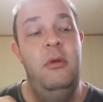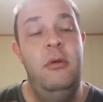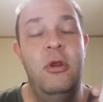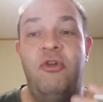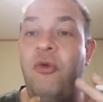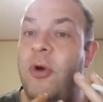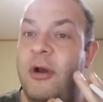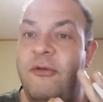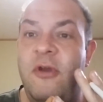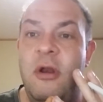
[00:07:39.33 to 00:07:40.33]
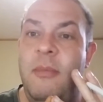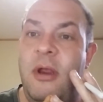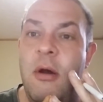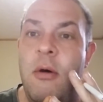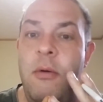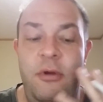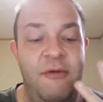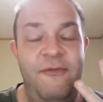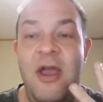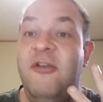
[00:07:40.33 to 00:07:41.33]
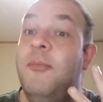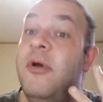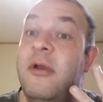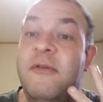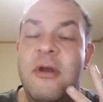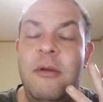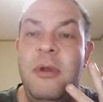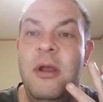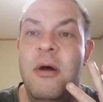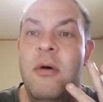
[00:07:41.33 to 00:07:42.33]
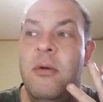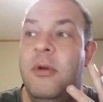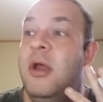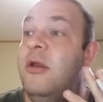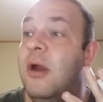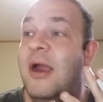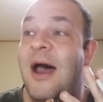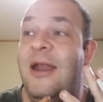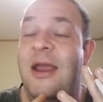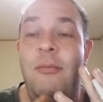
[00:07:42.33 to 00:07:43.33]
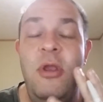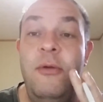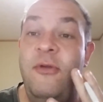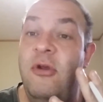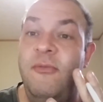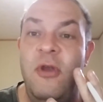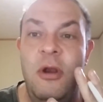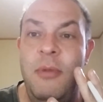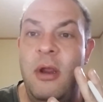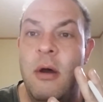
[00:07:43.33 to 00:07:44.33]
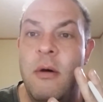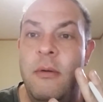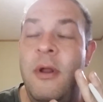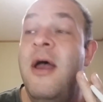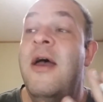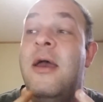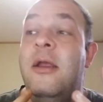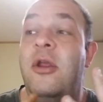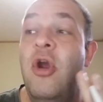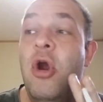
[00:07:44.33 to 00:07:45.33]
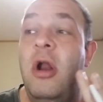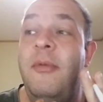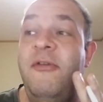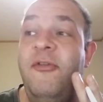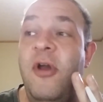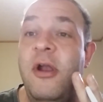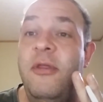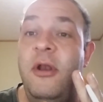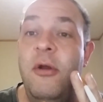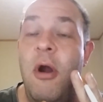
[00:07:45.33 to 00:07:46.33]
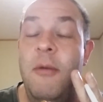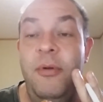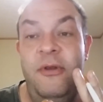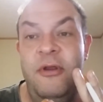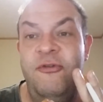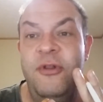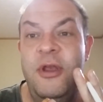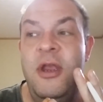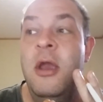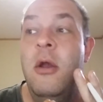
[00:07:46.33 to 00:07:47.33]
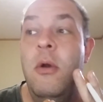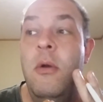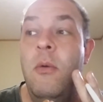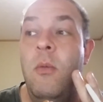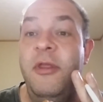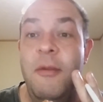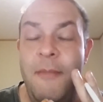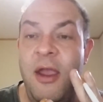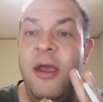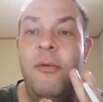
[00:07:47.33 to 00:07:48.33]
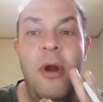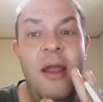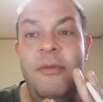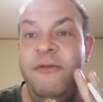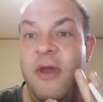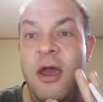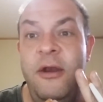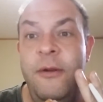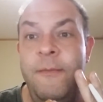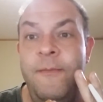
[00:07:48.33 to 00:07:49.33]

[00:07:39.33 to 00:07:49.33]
Your Twitter's going to be gone. Your Facebook is going to be gone. Your goddamn YouTube's going to be gone. You're going to be stuck in the dark potentially with the man right beside you.